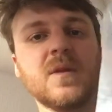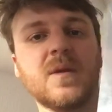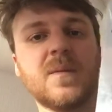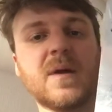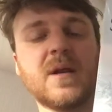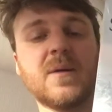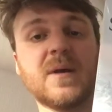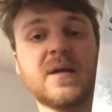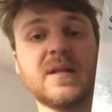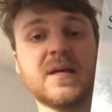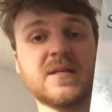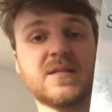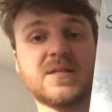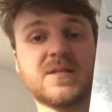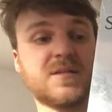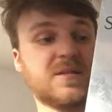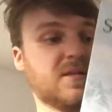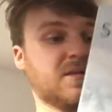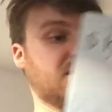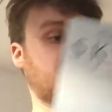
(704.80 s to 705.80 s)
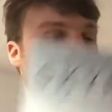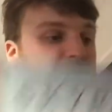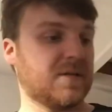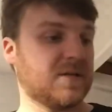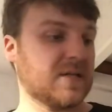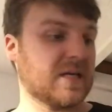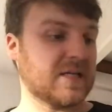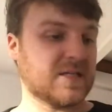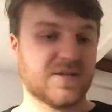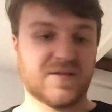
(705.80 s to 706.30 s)
Anyway, that's the
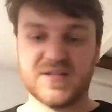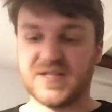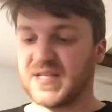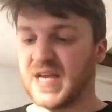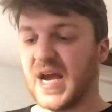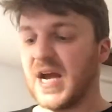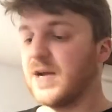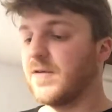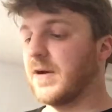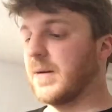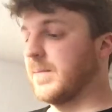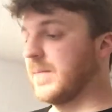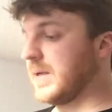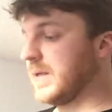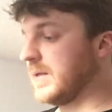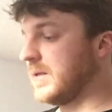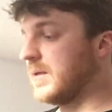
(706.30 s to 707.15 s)
Skyrim.